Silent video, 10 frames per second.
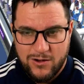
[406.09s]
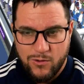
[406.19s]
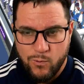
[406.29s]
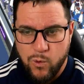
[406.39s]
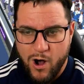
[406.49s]

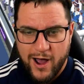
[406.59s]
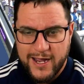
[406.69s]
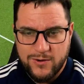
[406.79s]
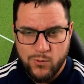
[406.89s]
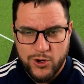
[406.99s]

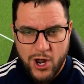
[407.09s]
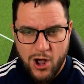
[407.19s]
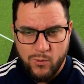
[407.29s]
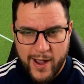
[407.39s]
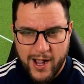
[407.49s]
why would
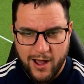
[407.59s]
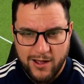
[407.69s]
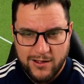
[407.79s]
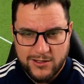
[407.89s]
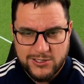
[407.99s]
our
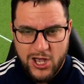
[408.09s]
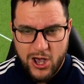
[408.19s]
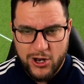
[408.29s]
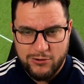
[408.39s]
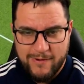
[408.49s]
winger
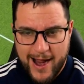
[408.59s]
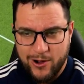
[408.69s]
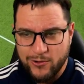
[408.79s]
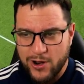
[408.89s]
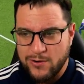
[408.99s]
turn
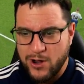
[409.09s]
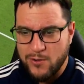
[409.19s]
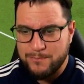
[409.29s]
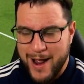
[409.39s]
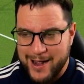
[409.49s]
around and go
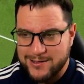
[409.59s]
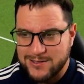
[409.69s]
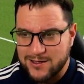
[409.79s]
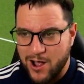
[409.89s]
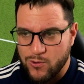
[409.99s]
back
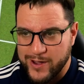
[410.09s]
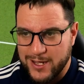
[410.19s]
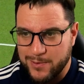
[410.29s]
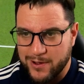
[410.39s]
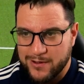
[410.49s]
to the
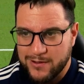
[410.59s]
goalkeeper?